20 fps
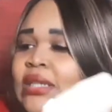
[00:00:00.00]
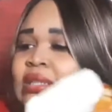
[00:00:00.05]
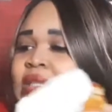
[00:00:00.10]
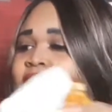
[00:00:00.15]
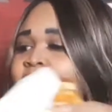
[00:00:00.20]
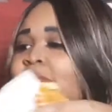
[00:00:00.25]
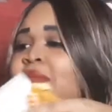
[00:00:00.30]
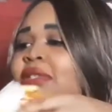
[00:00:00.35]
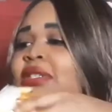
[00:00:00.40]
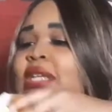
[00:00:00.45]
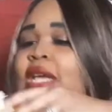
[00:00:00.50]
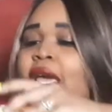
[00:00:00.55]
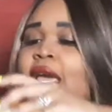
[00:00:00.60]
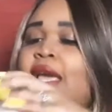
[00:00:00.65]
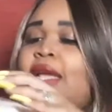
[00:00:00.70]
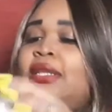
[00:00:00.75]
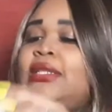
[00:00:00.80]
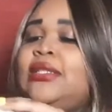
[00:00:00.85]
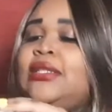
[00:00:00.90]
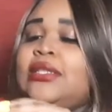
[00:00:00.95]
some say
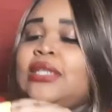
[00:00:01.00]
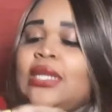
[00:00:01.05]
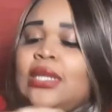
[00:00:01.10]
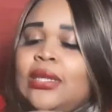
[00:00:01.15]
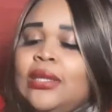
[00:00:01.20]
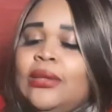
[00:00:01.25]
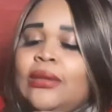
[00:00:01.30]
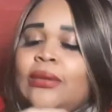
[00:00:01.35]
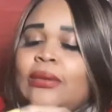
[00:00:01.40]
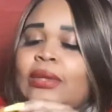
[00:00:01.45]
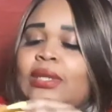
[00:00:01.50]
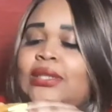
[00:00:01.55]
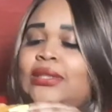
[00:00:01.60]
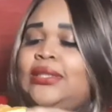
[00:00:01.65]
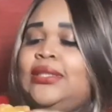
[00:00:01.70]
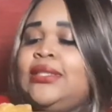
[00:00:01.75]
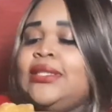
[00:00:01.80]
it do, it